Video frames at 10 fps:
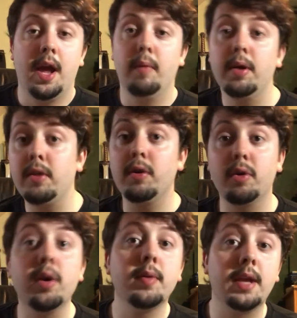And whether you
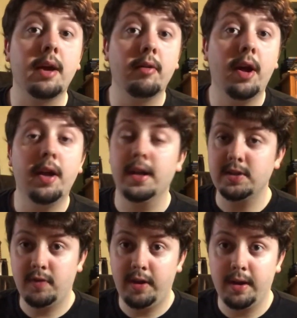agree with that or not,
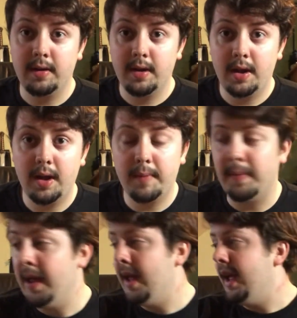that's fine.
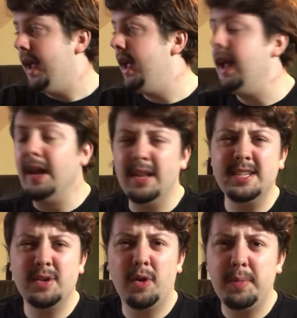It
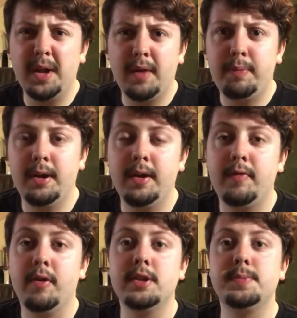is a little bit off-putting at
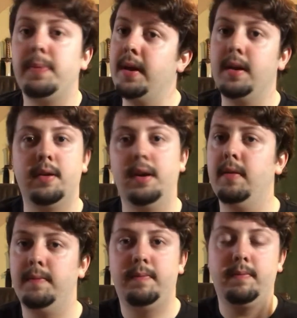first, but
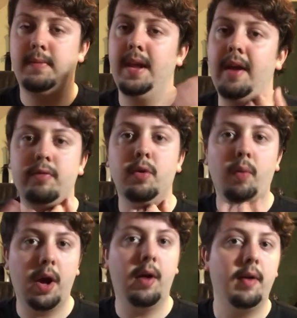after a
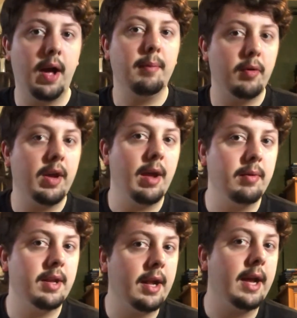while, I'm okay
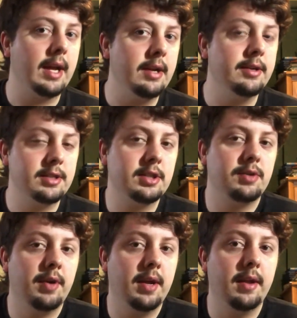with it. I get used
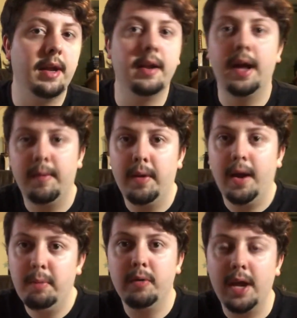to it, and
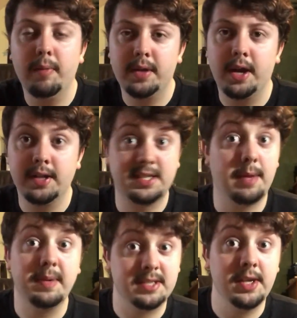I'm okay with the
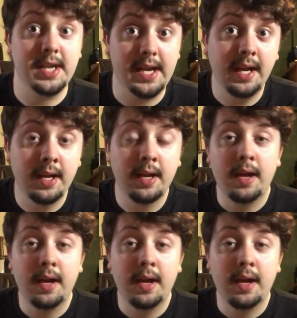concept. It's unique.